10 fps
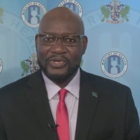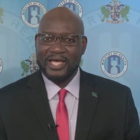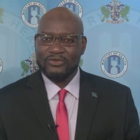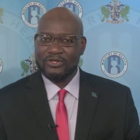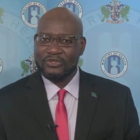We
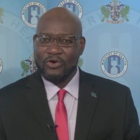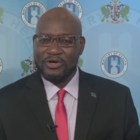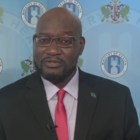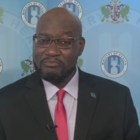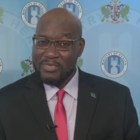are not
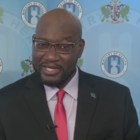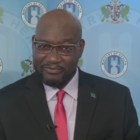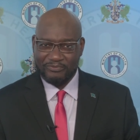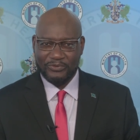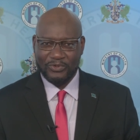
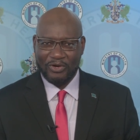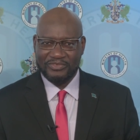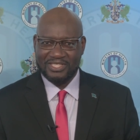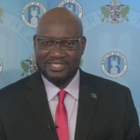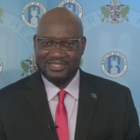unmindful
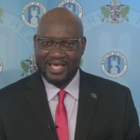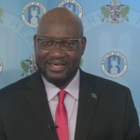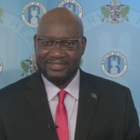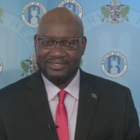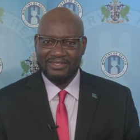of the
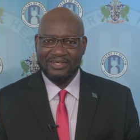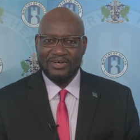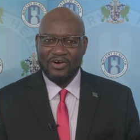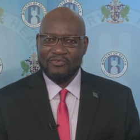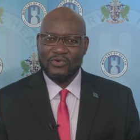desire
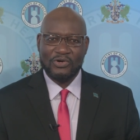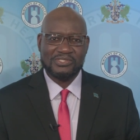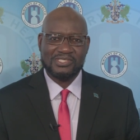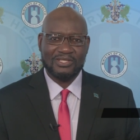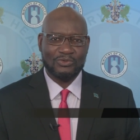of
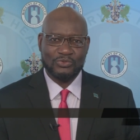all St.